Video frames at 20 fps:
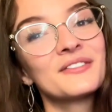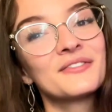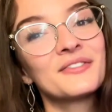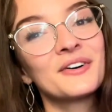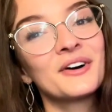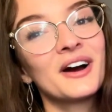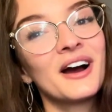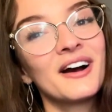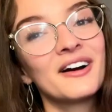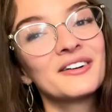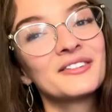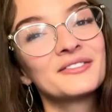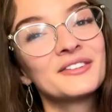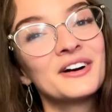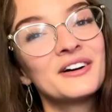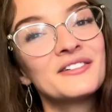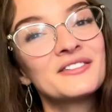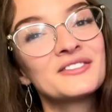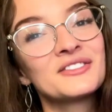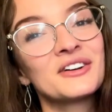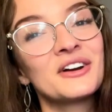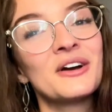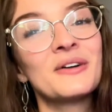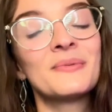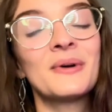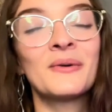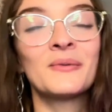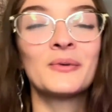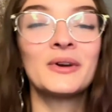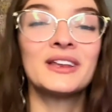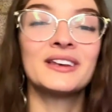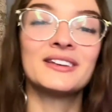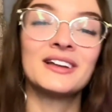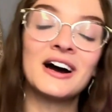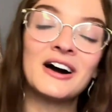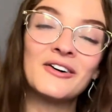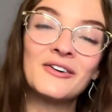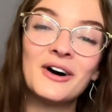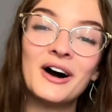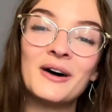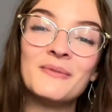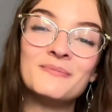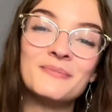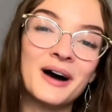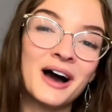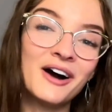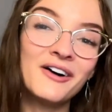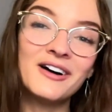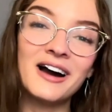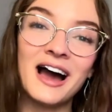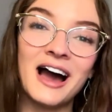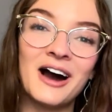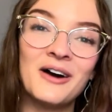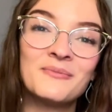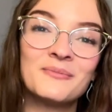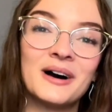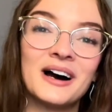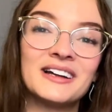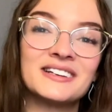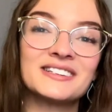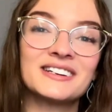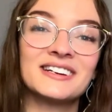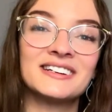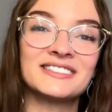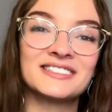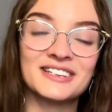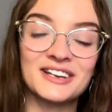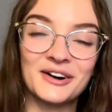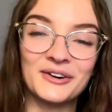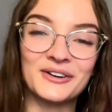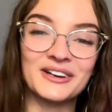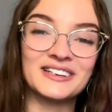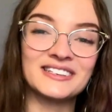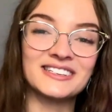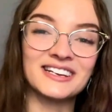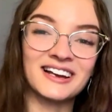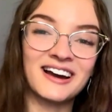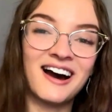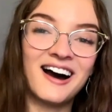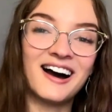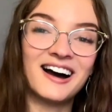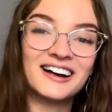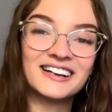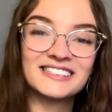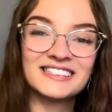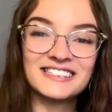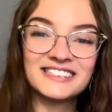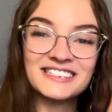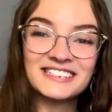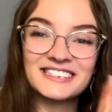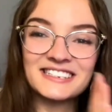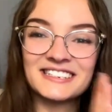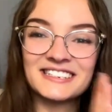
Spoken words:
for our road trip, and we know about how much it's going to cost.